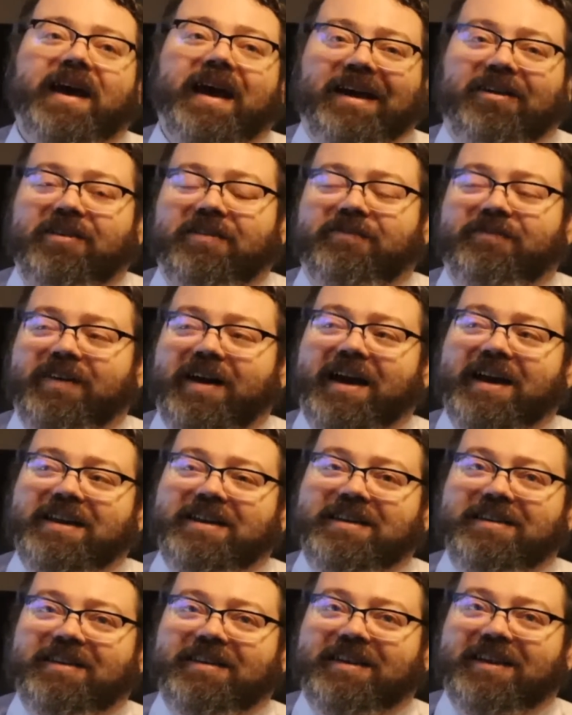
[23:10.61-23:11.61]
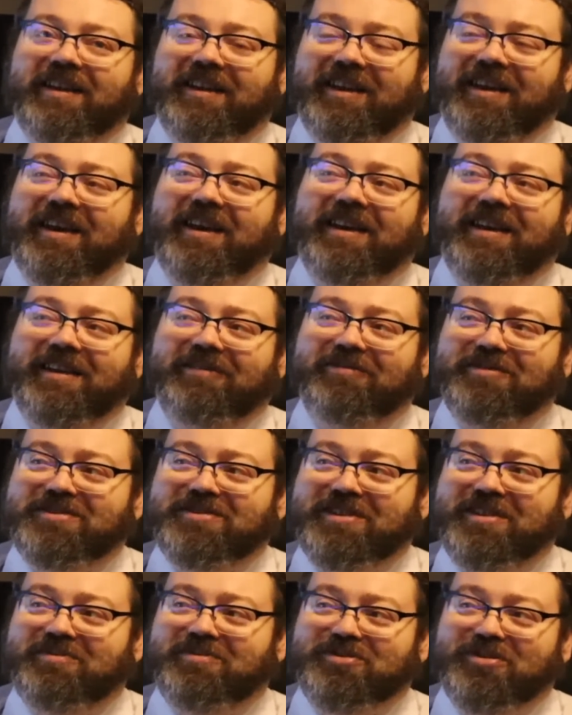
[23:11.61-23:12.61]
I couldn't find it again. It
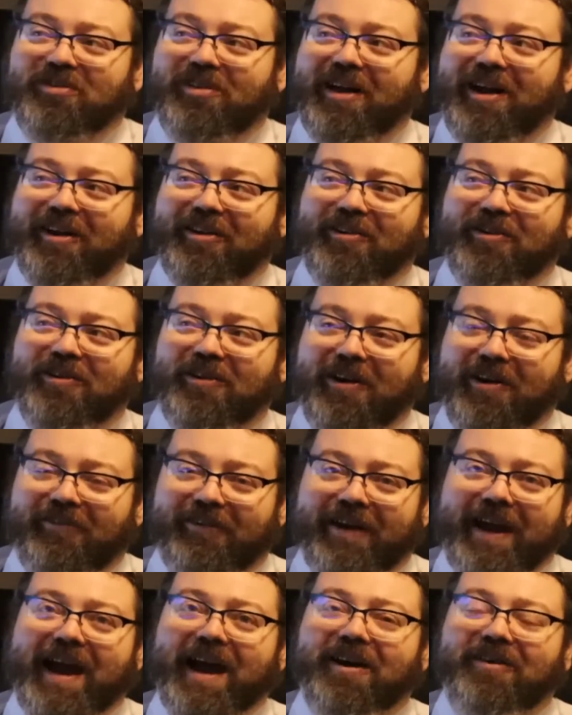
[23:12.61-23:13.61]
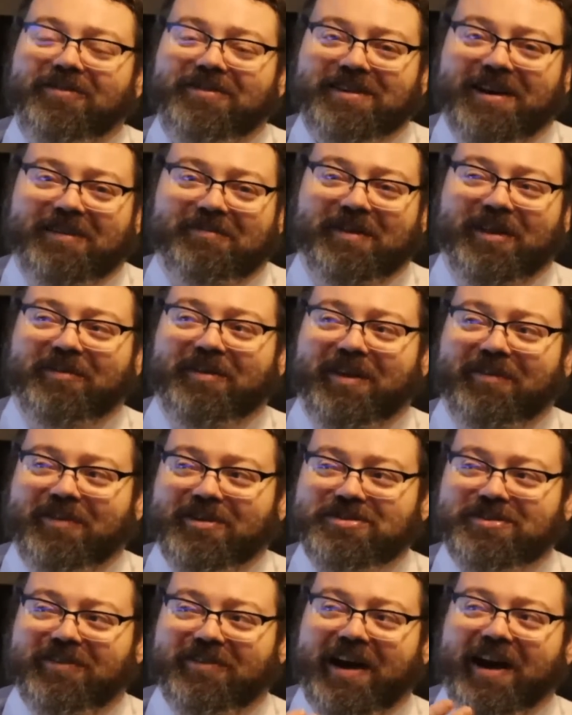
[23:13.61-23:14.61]
was no longer around. They
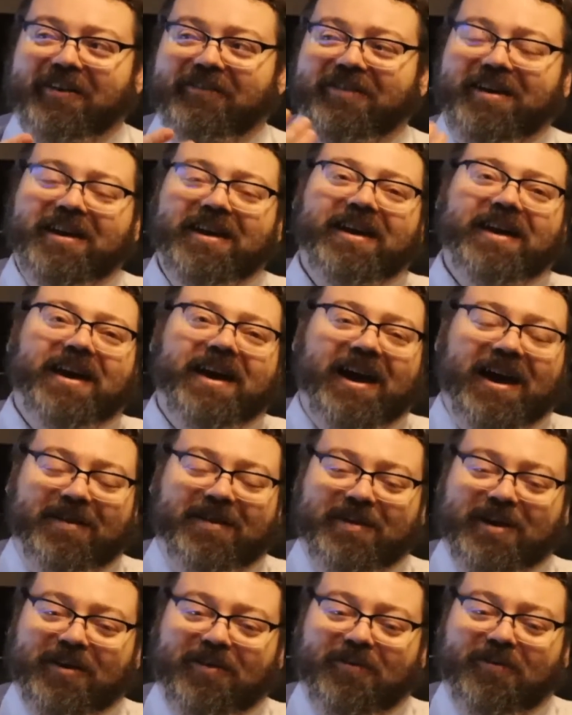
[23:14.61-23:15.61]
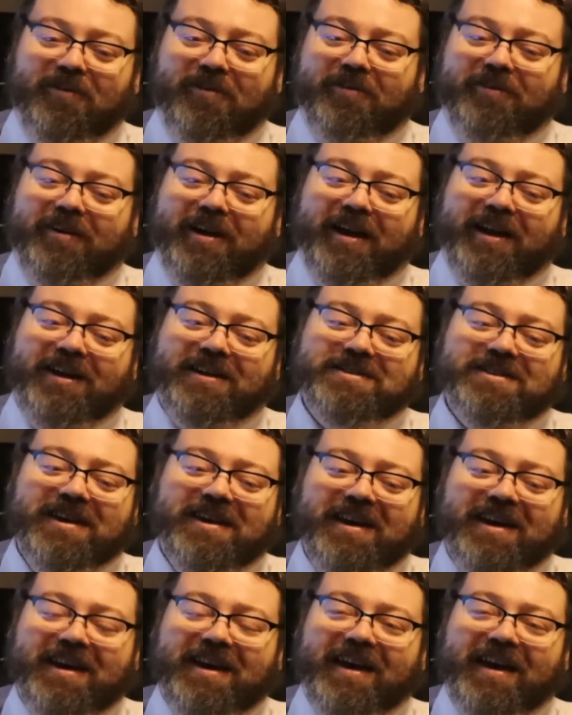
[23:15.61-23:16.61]
must have not had a big order on it.
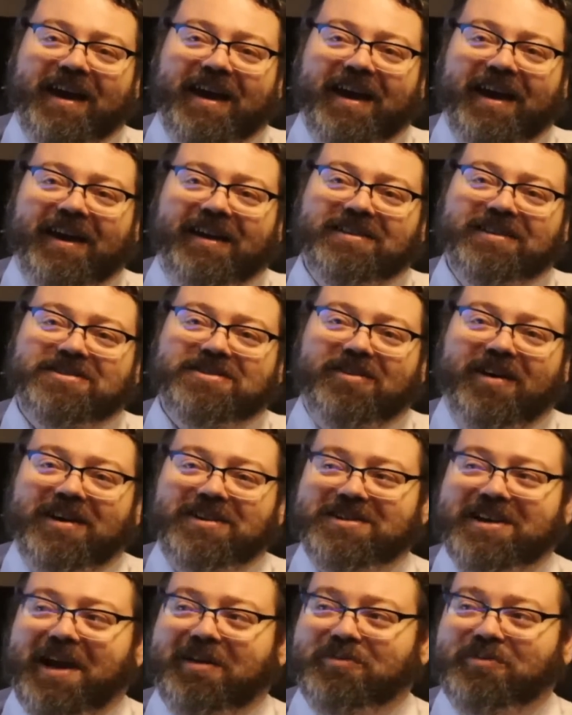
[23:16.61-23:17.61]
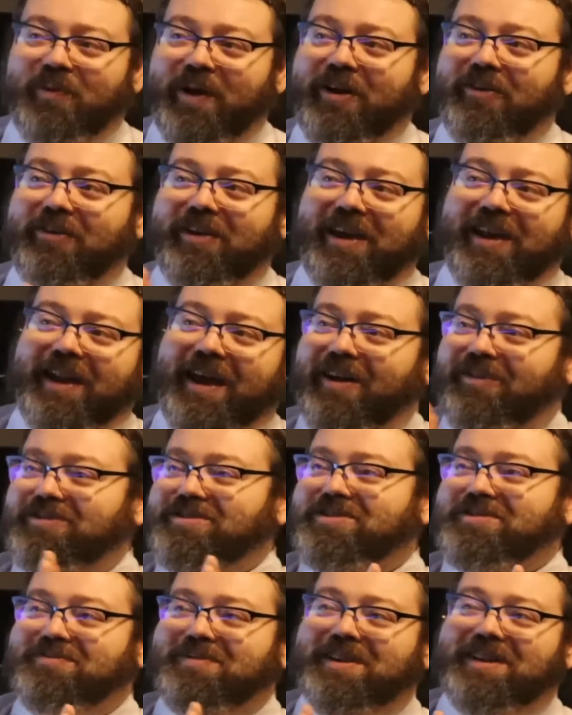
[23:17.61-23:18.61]
And so I stopped wearing it
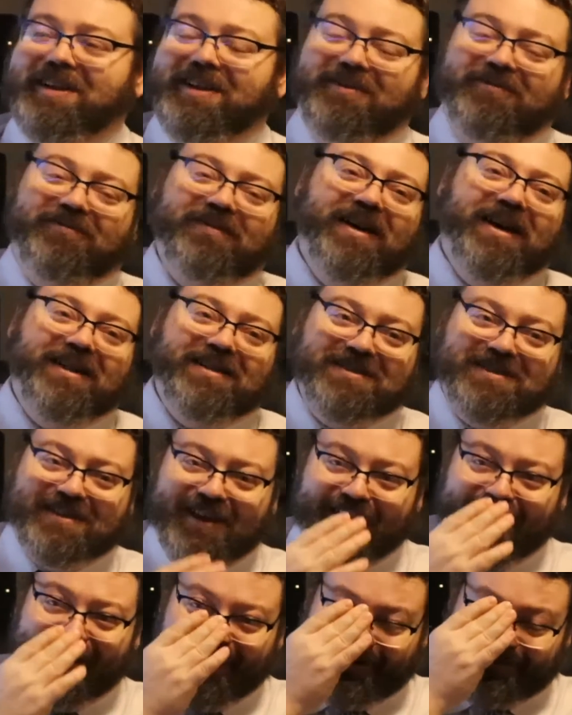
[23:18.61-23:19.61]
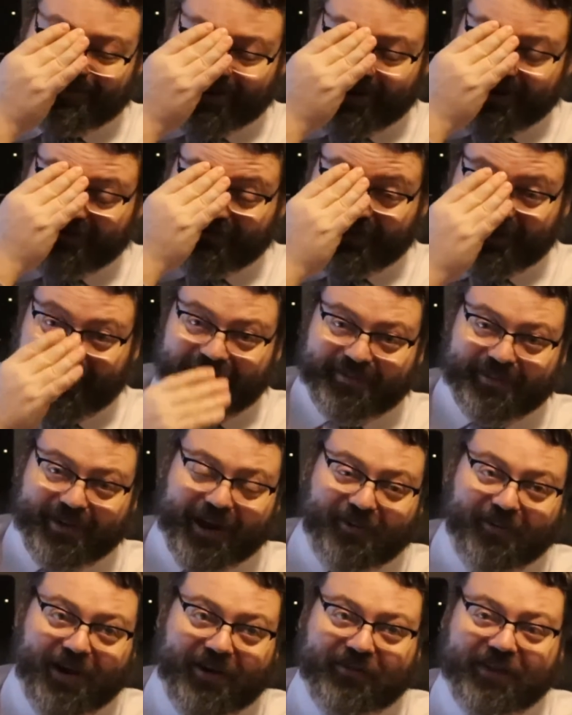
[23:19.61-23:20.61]
out to any events. And thankfully,
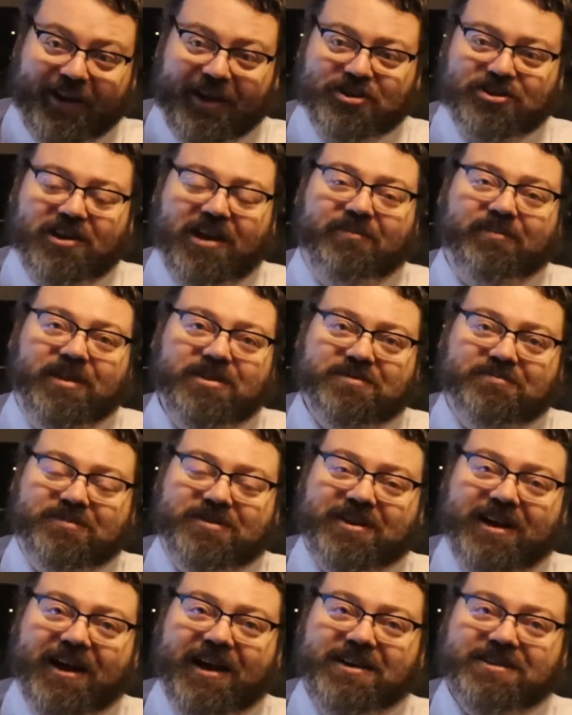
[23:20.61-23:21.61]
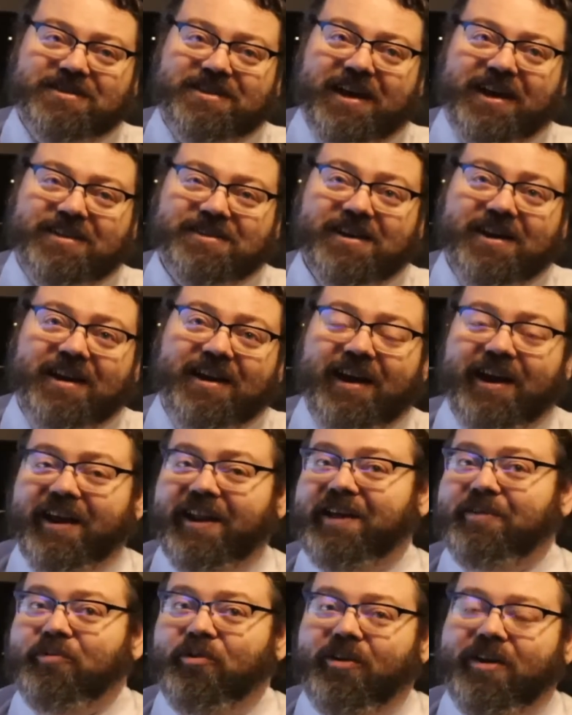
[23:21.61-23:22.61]
my wife had actually got me some ties that I
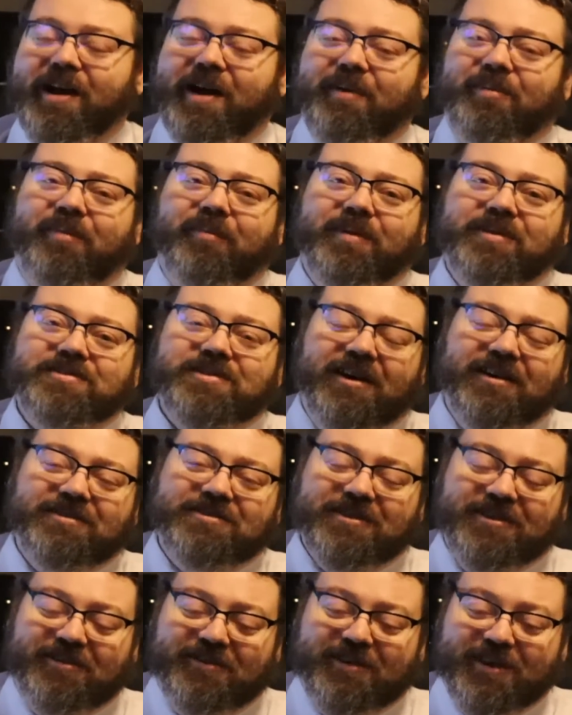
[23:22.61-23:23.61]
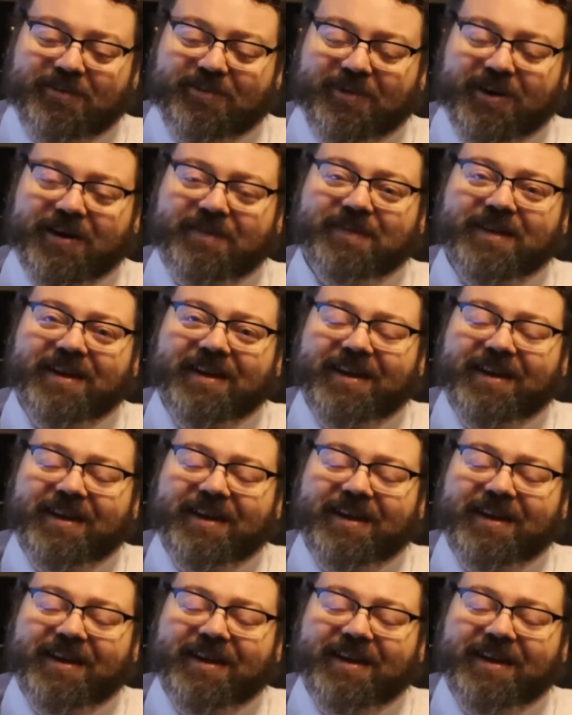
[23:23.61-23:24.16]
got a lot more compliments on, too, anyway.